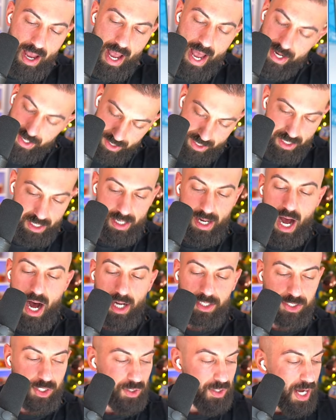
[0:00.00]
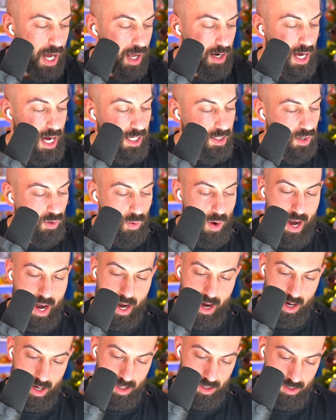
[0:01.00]
And you get a Haunter non-holo
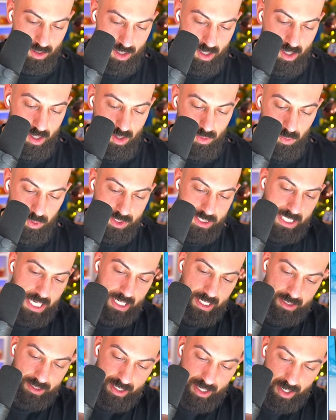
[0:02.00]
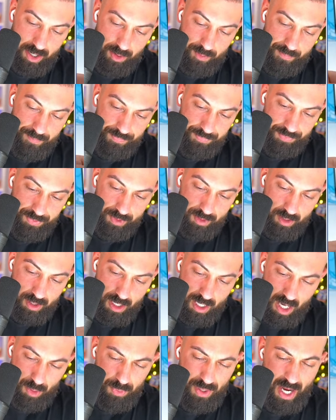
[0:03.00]
rare. We'll take it, though.
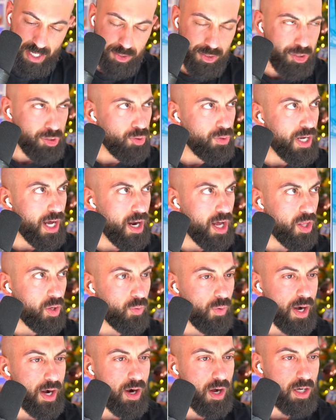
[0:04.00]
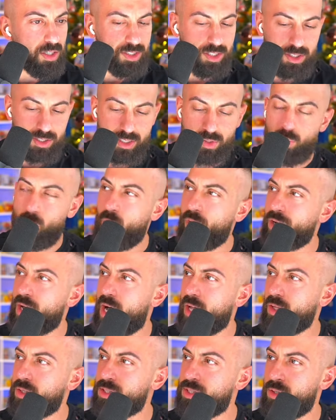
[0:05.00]
Have we got two non-holo rare Haunters and one
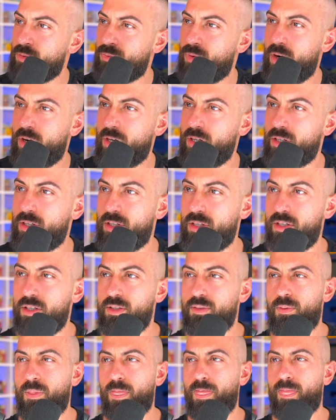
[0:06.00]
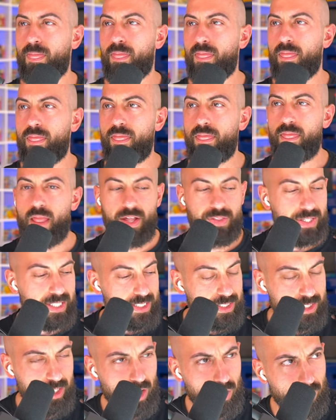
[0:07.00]
holo so far? I
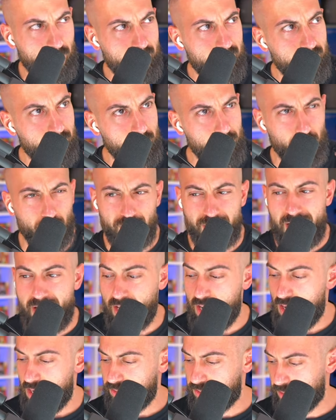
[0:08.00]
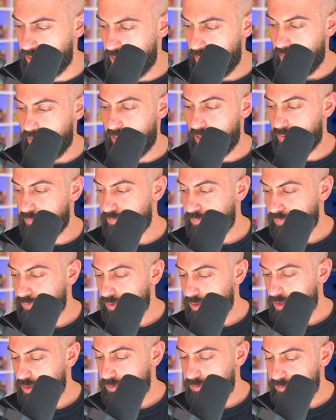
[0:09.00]
think so, right? We pulled a lot of Haunter already.
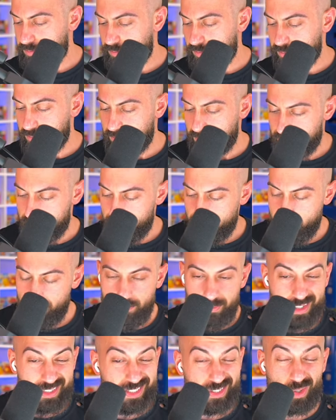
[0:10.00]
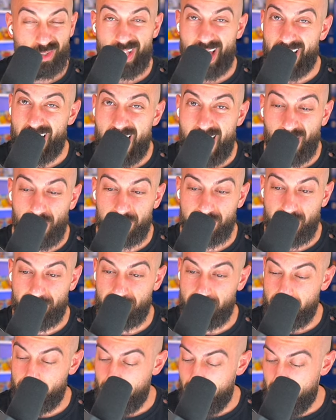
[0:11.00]
Still a lot of holos
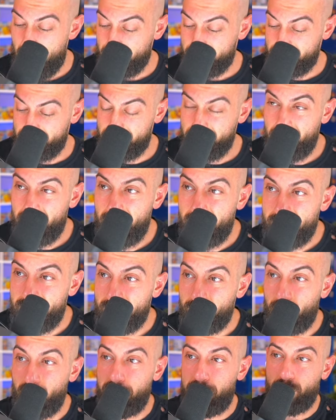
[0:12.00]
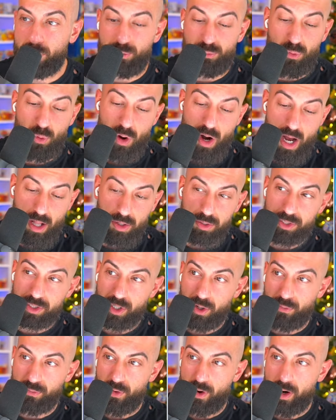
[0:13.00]
left in the box. We only pulled four holos
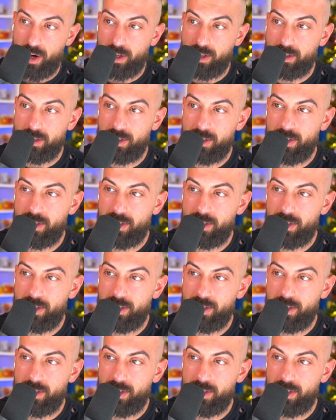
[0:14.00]
so far.